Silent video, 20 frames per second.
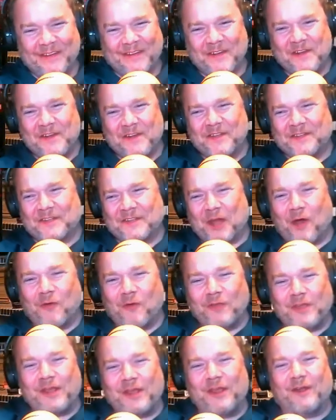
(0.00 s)
So
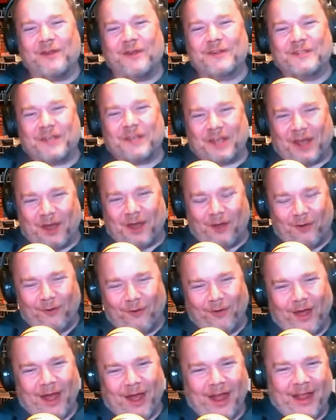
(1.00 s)
years ago,
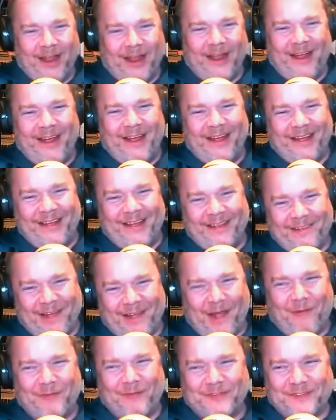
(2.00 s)

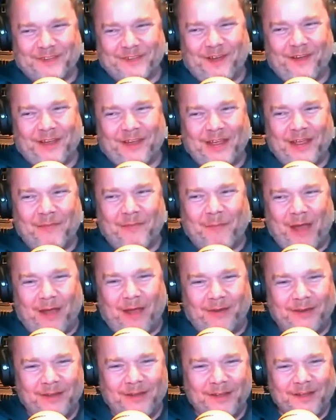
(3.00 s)
I was talking
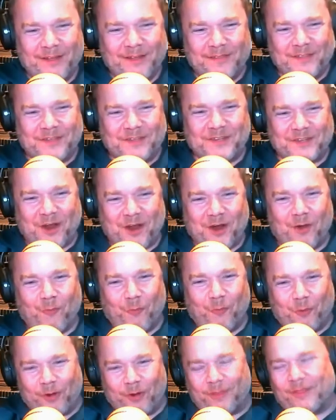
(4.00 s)
about the Star
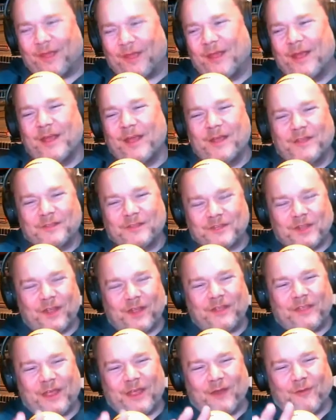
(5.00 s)
Wars.
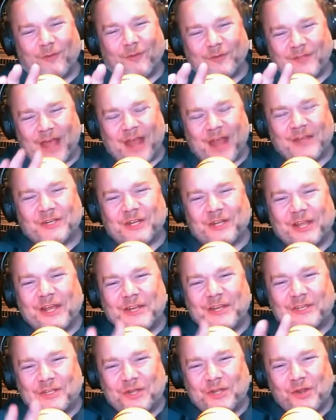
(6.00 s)
There was actually
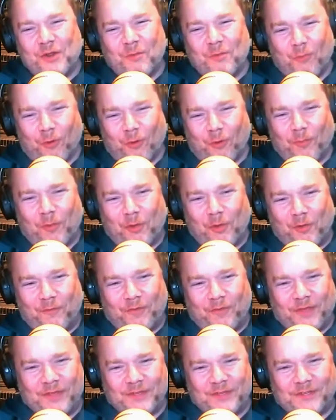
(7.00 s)
2 more
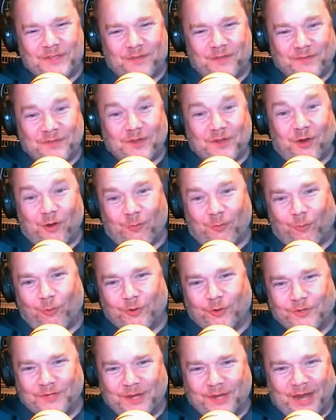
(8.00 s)
movies of Star
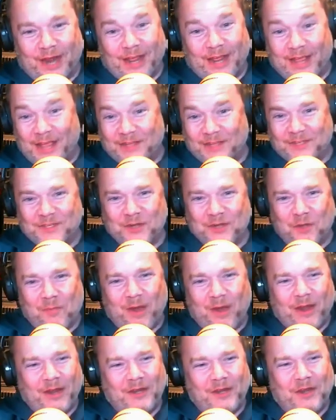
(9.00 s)
Wars that I guess
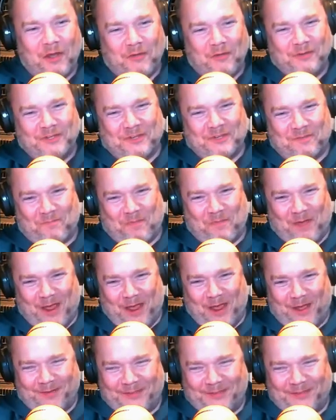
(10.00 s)
nobody knows about.